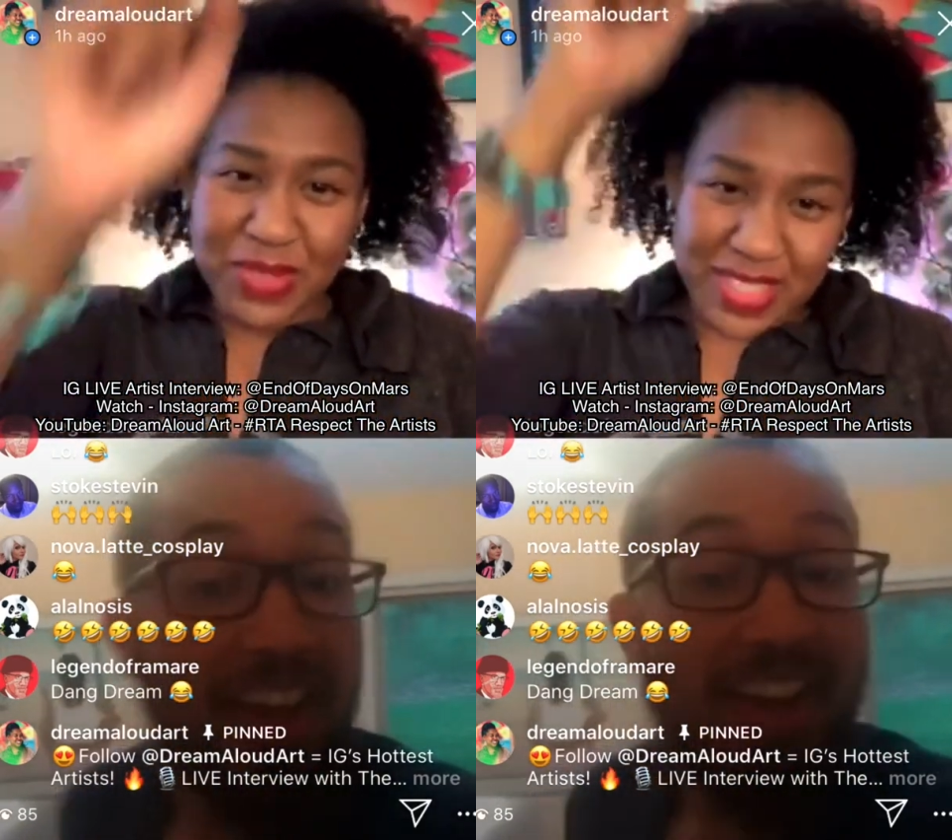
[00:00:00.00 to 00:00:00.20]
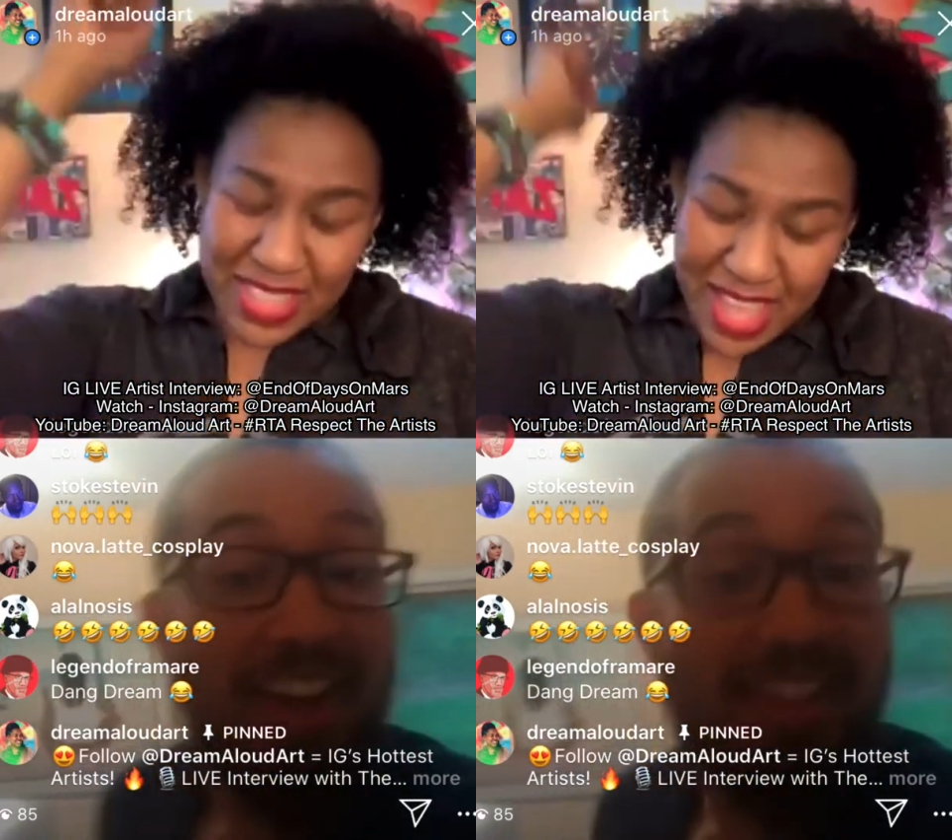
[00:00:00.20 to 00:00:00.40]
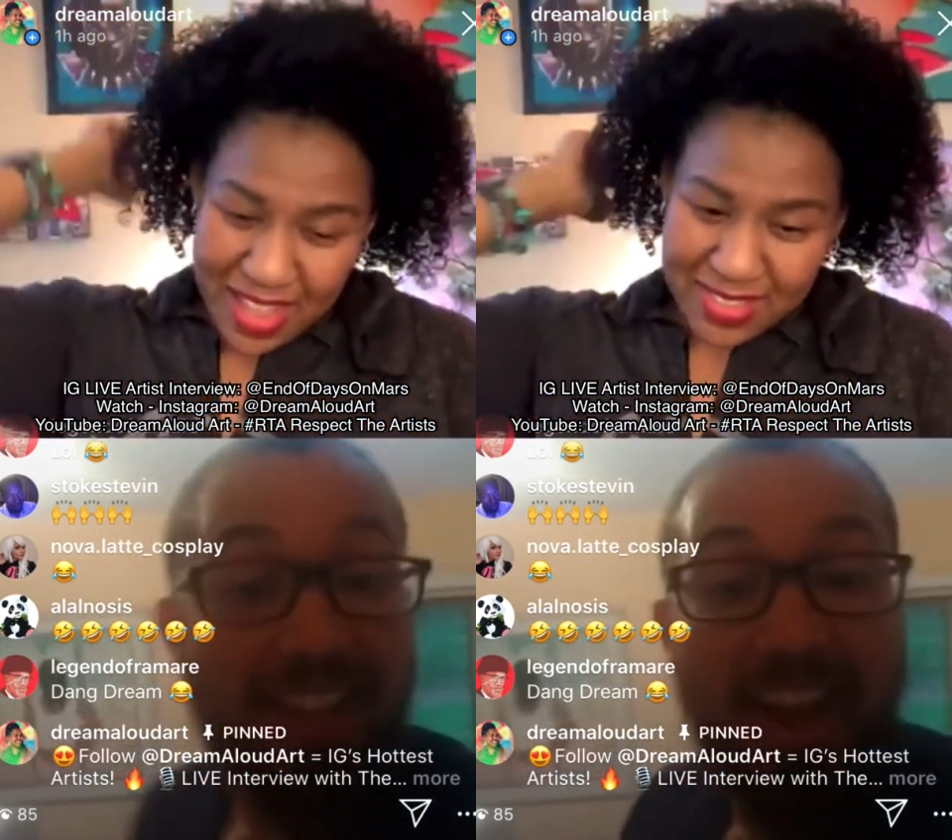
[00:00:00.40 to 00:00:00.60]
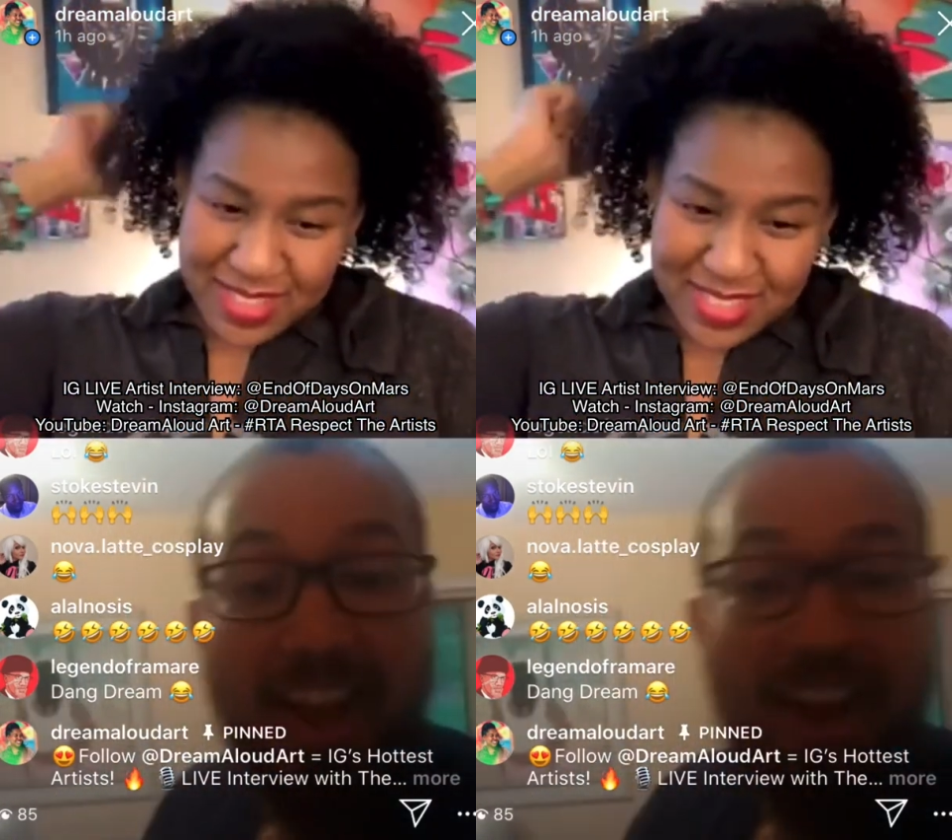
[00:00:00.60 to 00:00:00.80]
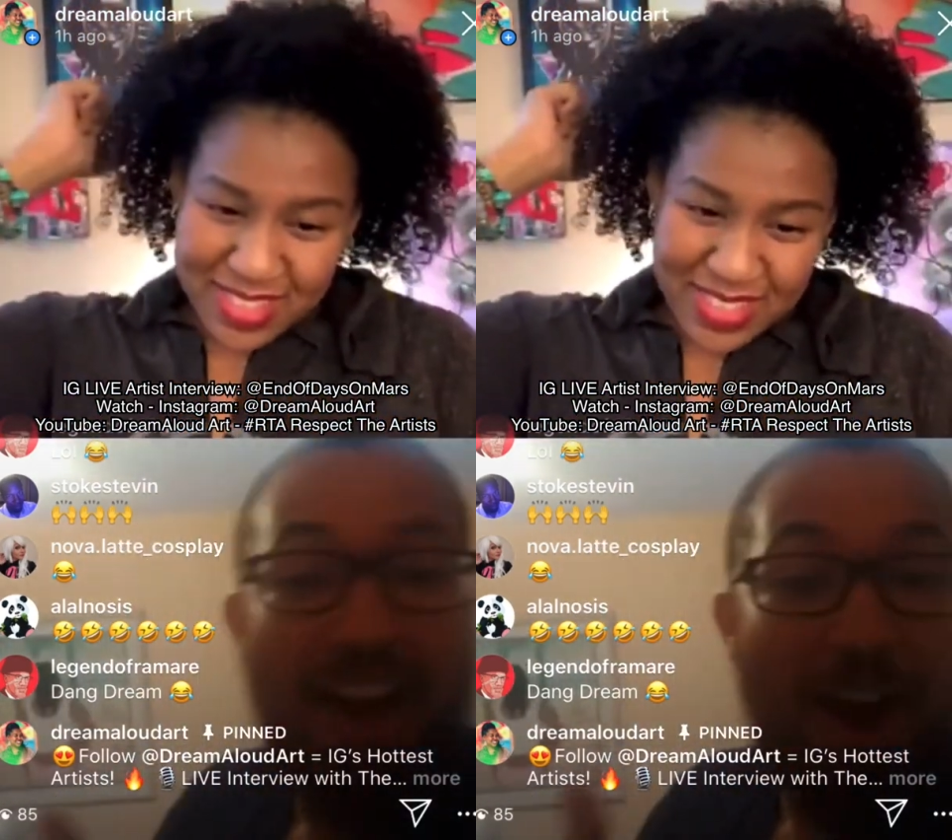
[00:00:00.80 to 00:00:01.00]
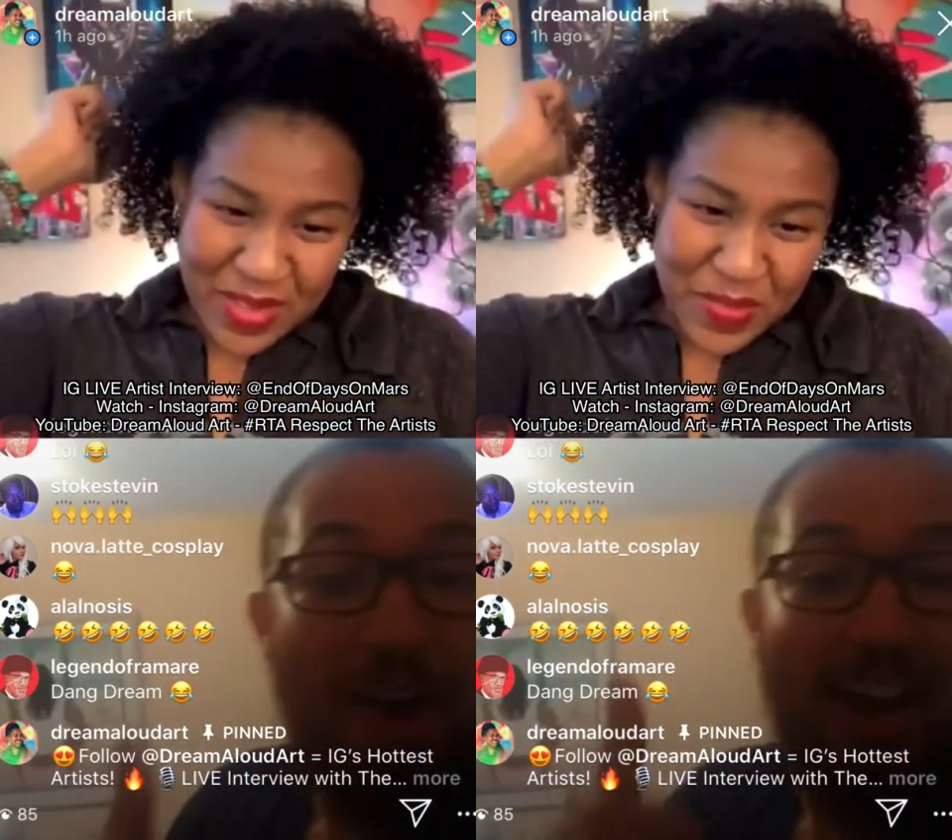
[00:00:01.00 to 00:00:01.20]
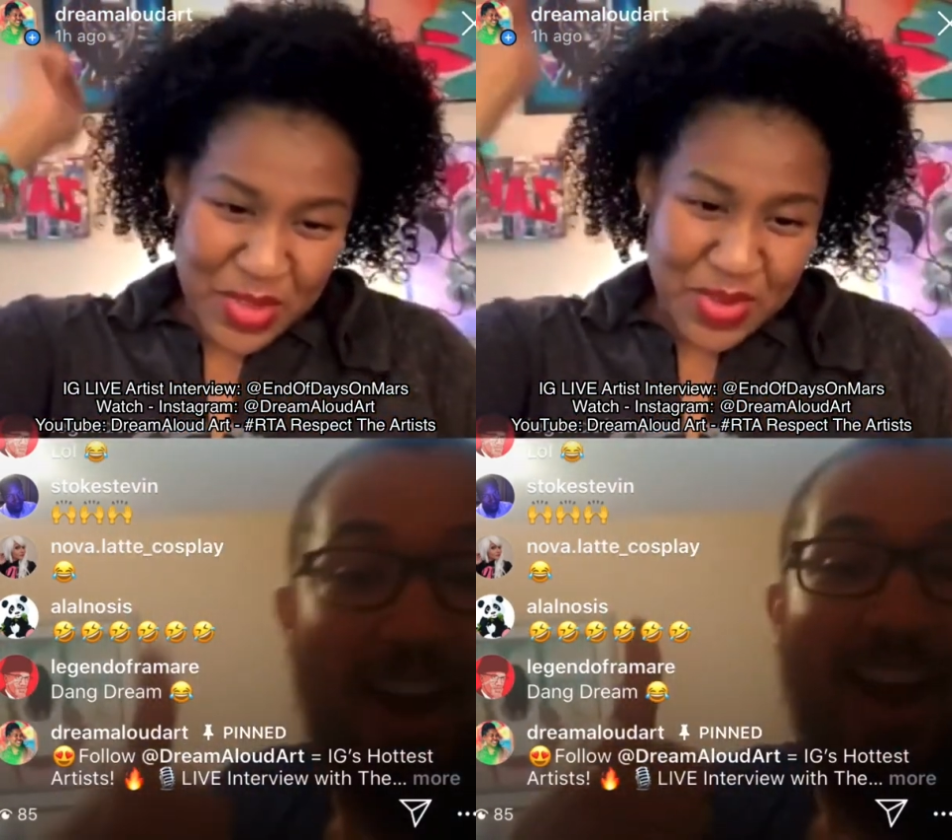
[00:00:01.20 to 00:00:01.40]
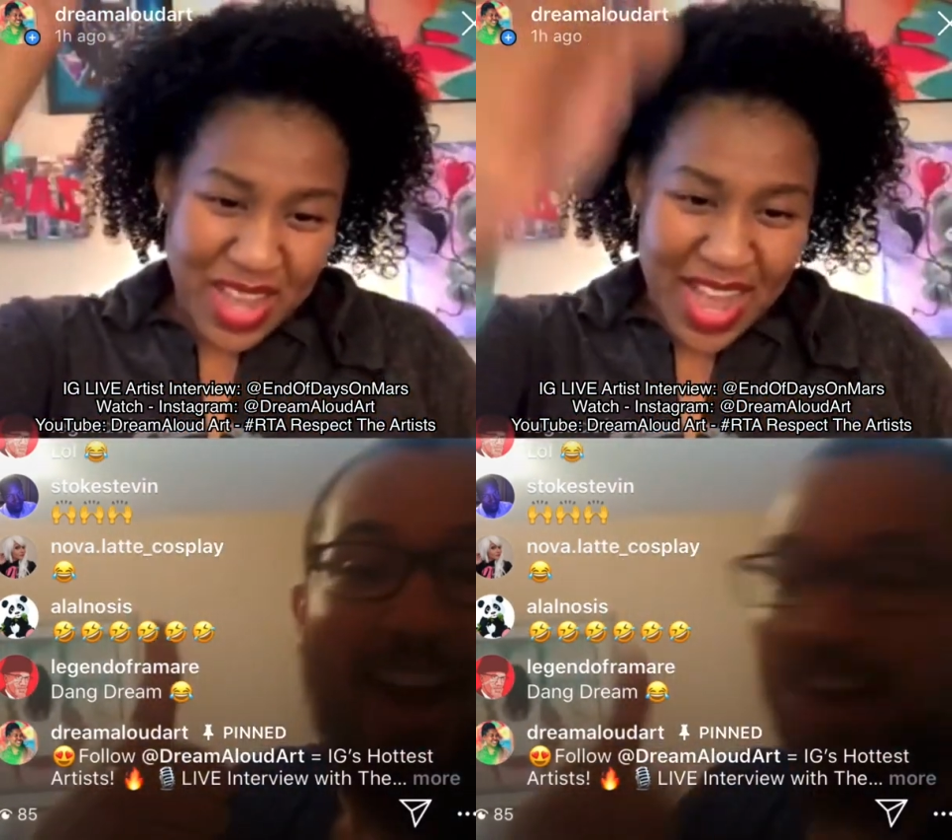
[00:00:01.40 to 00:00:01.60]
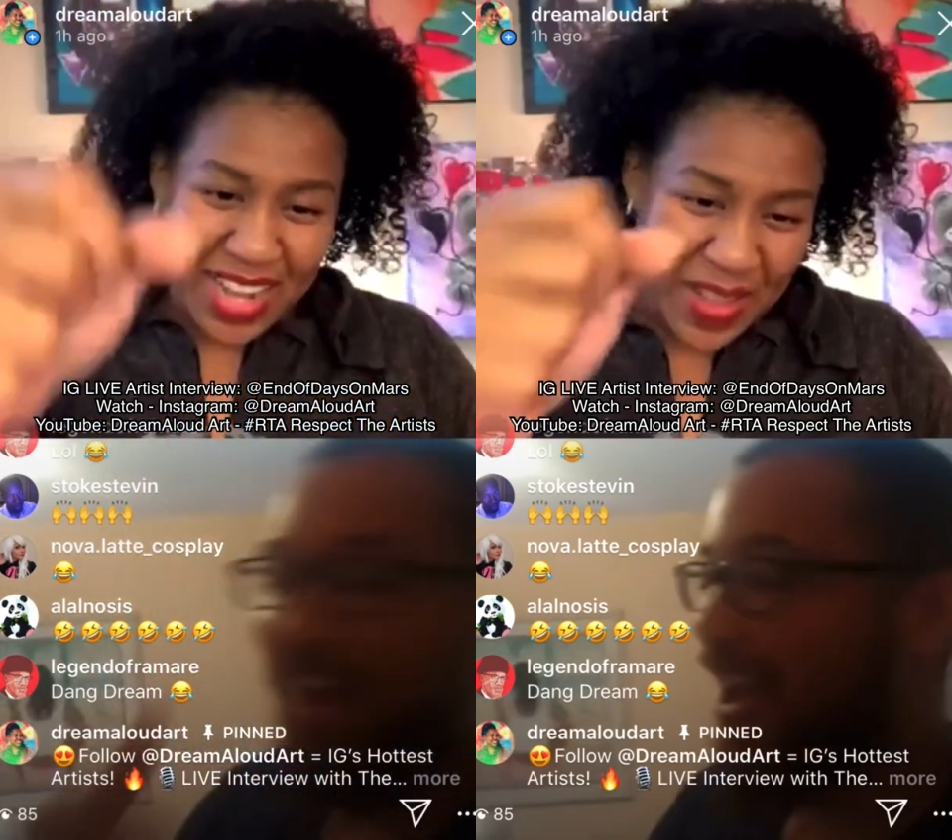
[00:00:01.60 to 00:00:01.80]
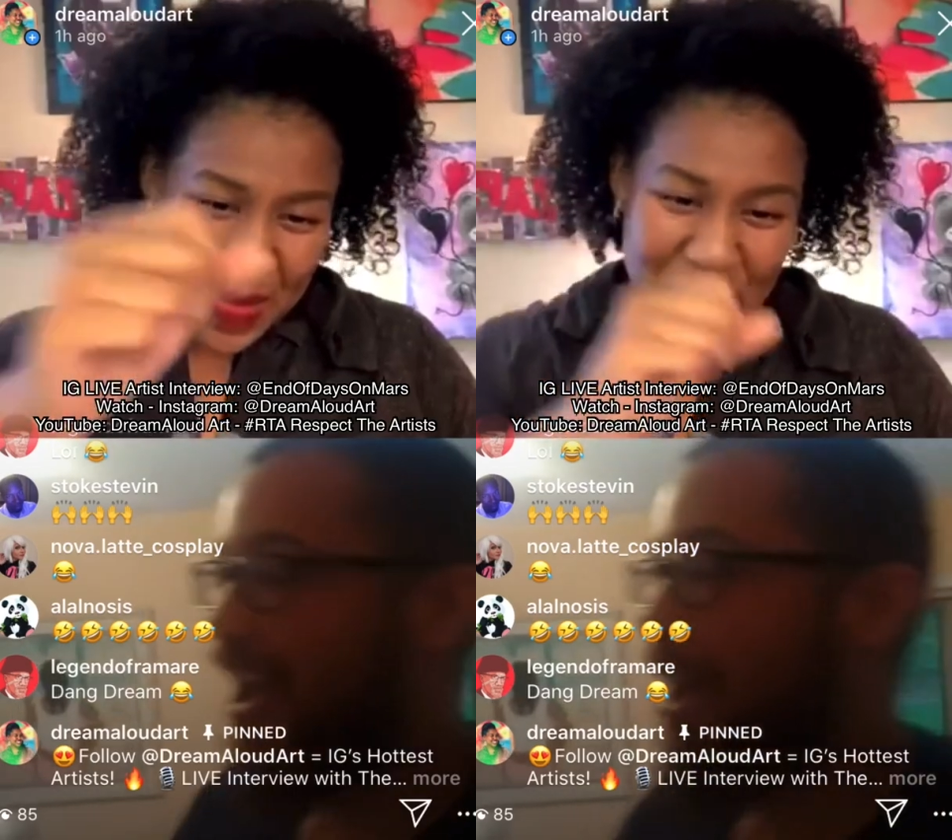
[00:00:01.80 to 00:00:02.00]
There you go. There you go.
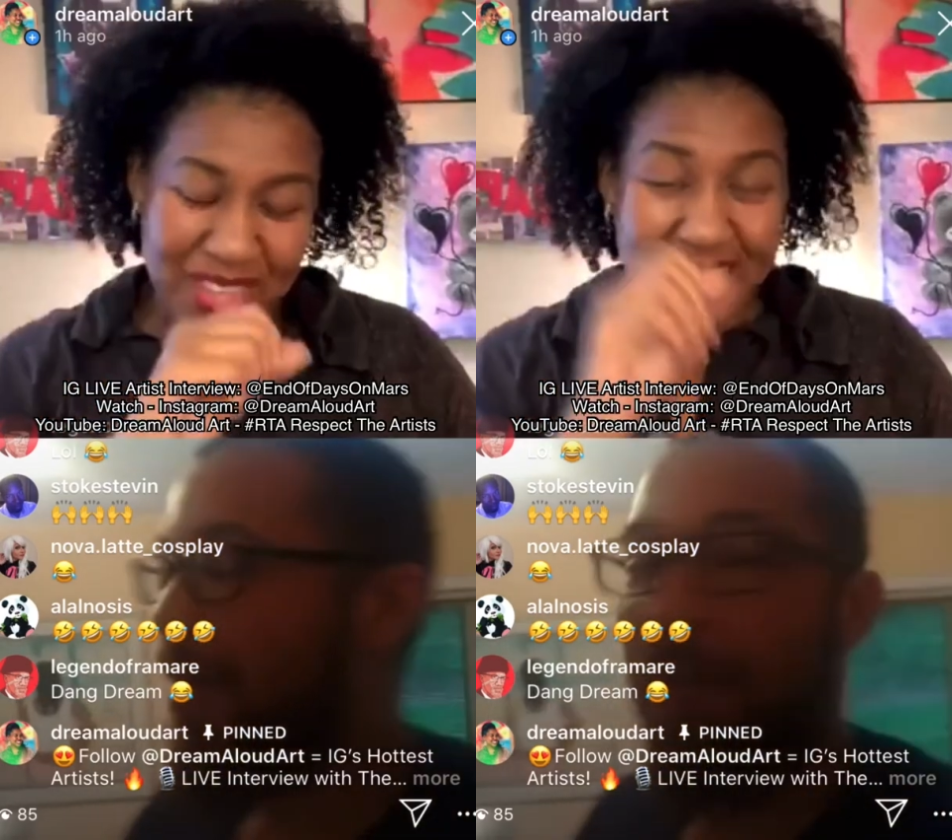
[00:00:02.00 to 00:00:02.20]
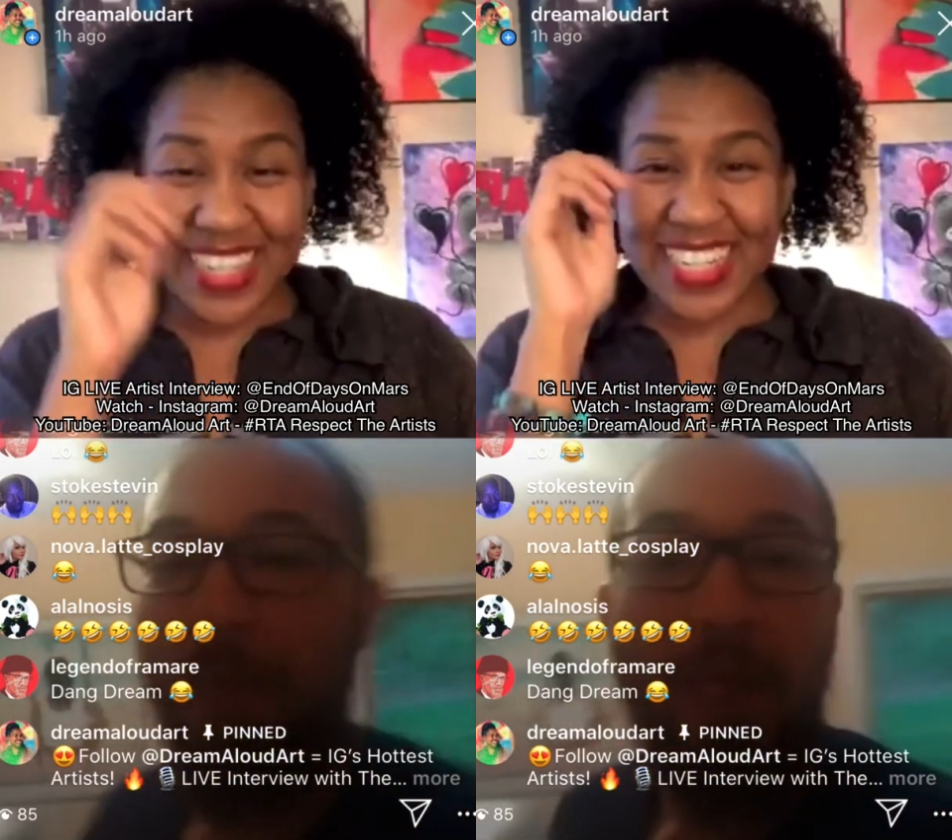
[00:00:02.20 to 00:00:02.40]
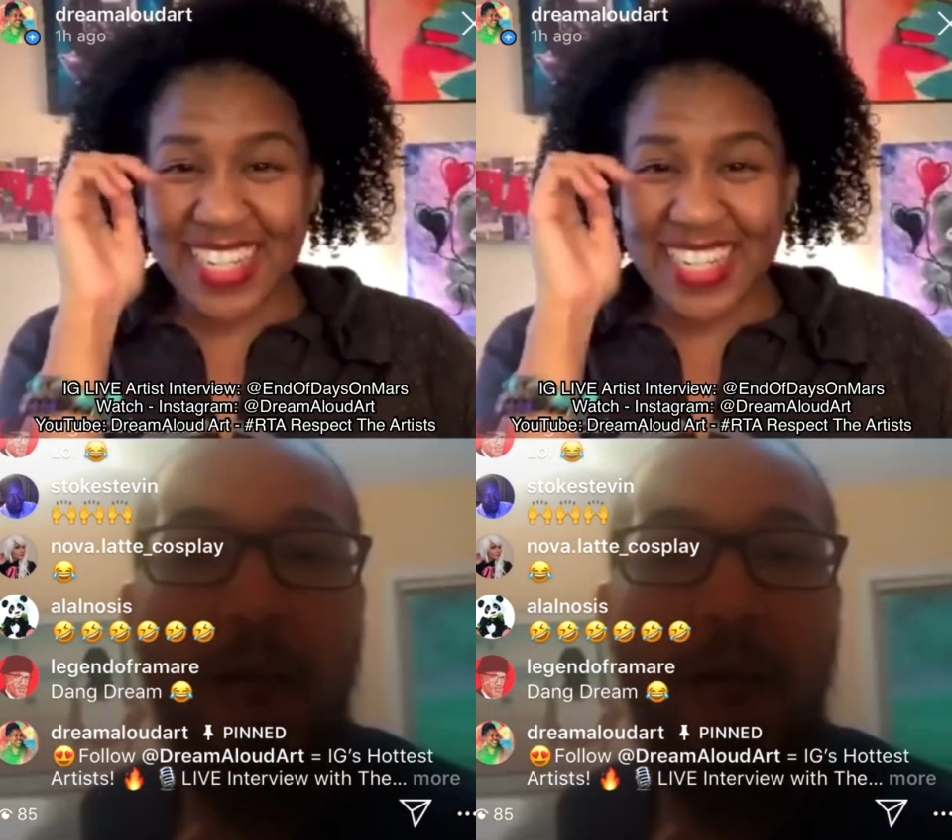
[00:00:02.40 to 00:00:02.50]
All right.